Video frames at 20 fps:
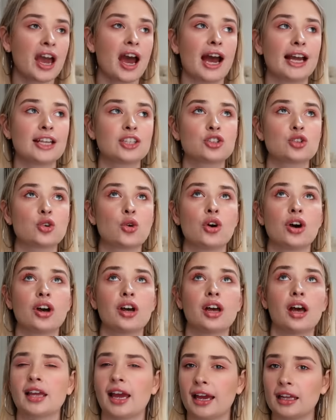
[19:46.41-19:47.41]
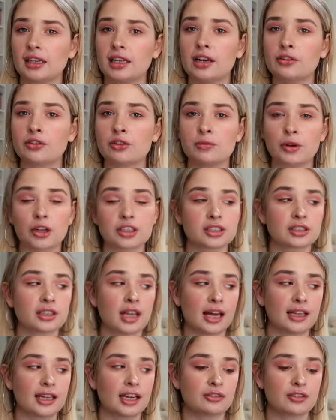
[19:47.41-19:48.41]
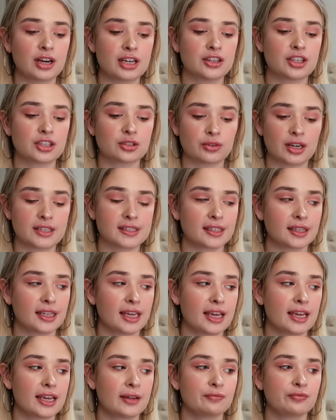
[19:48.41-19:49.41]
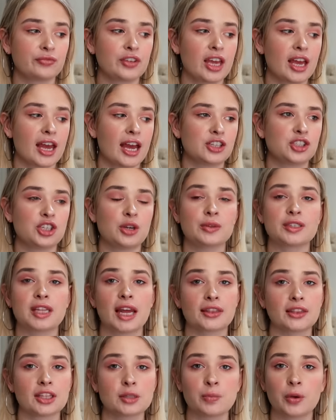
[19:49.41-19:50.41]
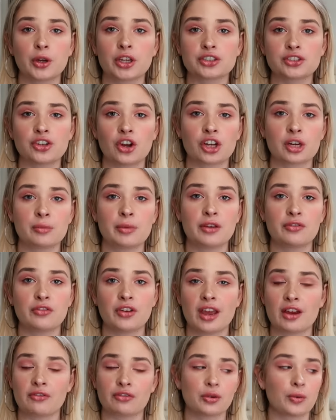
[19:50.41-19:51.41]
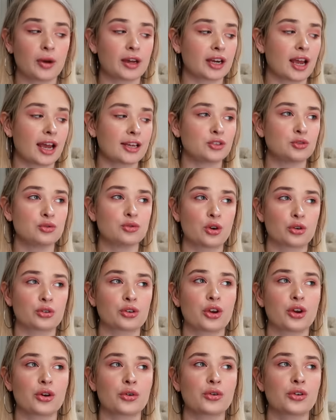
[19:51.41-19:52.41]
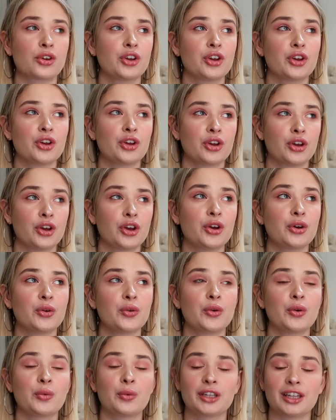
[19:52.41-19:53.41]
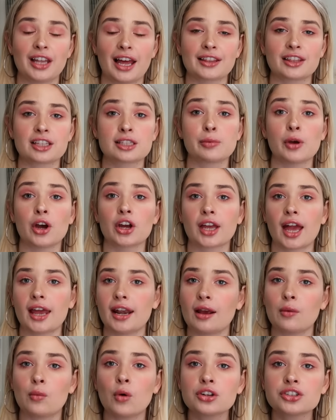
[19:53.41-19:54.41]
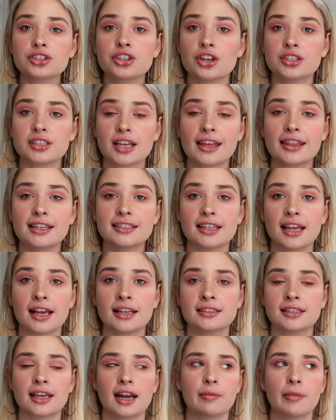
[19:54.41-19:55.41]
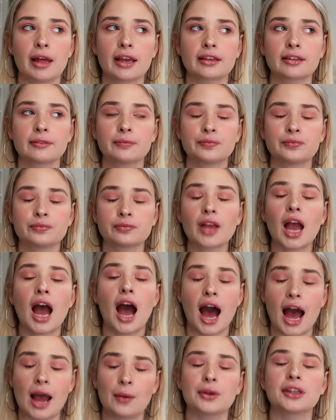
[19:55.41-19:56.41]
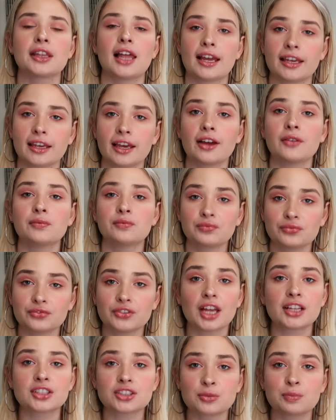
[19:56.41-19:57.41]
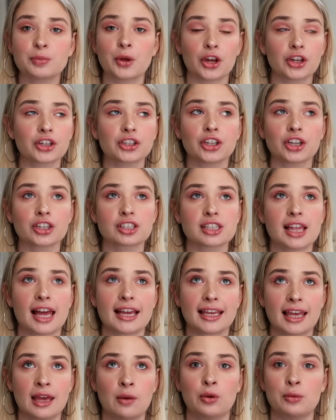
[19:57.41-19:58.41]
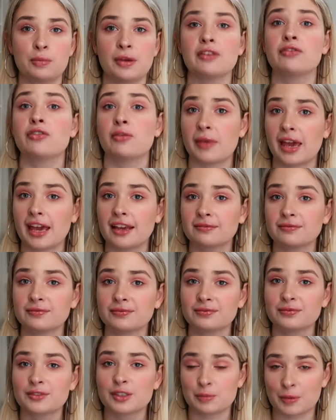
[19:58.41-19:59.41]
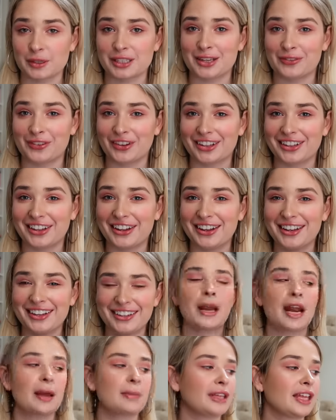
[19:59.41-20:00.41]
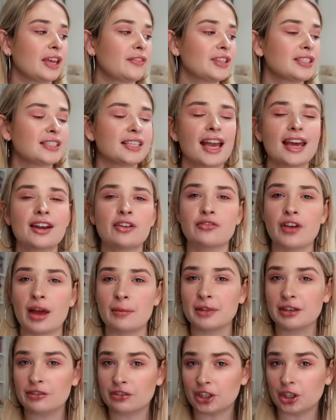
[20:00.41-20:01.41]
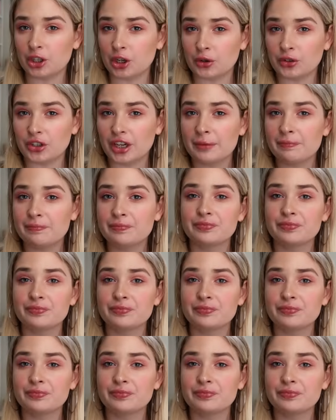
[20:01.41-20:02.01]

I saw Kayla from Books and Lala read this recently, and she was like, this book is not gonna be for everyone. I do not know who would like this book. And I watched her say these things, and I'm like, I would like it. This book looks like it would be for me, specifically. But I believe it's set at a family reunion,